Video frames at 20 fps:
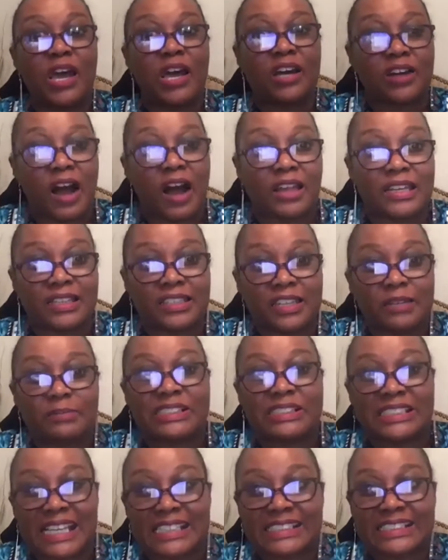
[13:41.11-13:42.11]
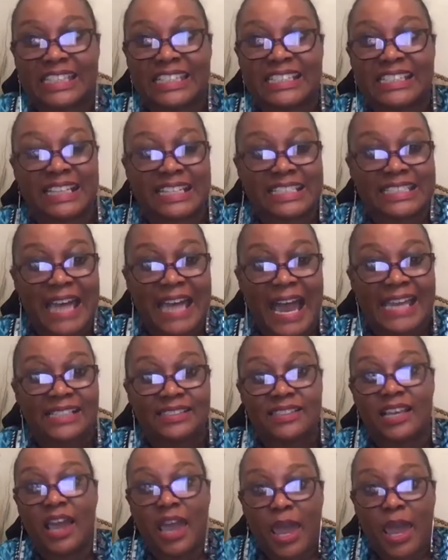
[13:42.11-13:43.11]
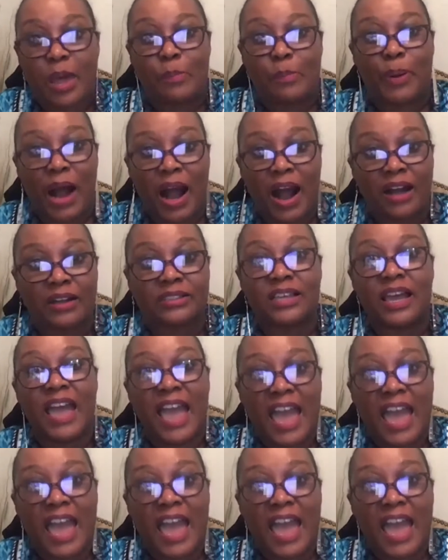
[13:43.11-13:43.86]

calling them sissies and dykes and punks